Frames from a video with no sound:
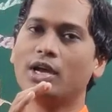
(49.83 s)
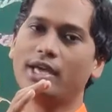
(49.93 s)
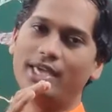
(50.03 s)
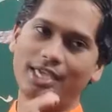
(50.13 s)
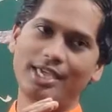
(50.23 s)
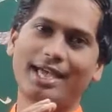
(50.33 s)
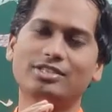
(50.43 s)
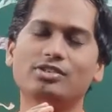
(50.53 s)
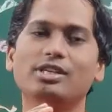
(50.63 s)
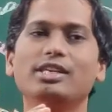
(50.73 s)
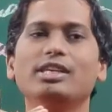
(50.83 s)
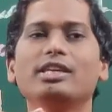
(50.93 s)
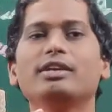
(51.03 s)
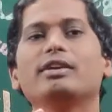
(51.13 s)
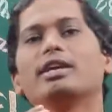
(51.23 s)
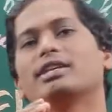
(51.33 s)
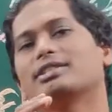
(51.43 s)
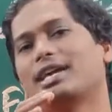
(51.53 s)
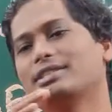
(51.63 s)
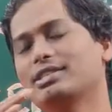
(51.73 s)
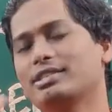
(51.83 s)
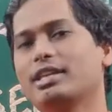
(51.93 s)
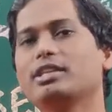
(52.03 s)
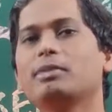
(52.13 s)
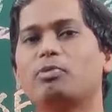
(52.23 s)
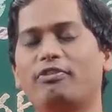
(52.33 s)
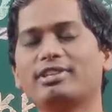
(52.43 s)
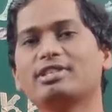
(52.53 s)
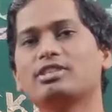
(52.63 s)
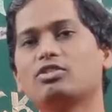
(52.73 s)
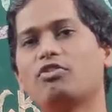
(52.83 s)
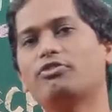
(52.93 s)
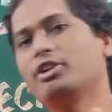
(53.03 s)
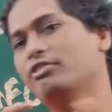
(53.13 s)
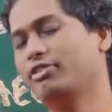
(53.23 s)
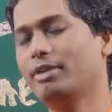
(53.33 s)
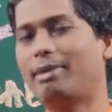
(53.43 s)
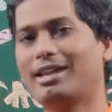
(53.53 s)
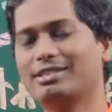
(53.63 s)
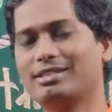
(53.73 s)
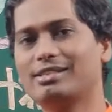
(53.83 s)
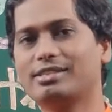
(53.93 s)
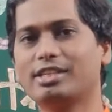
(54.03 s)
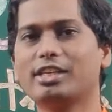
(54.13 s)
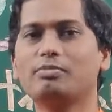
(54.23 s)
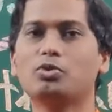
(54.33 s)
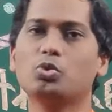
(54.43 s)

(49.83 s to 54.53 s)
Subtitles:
he actually suggested the professors of different biological stream